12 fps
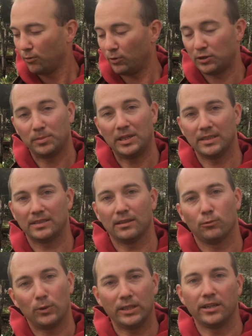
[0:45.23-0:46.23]
which means
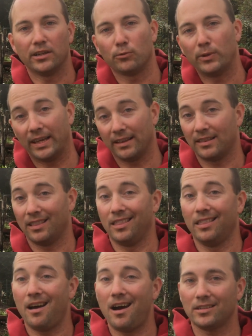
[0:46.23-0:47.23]
that one year we get
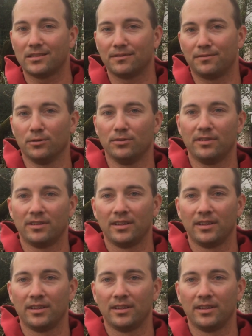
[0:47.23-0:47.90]
lots of fruit,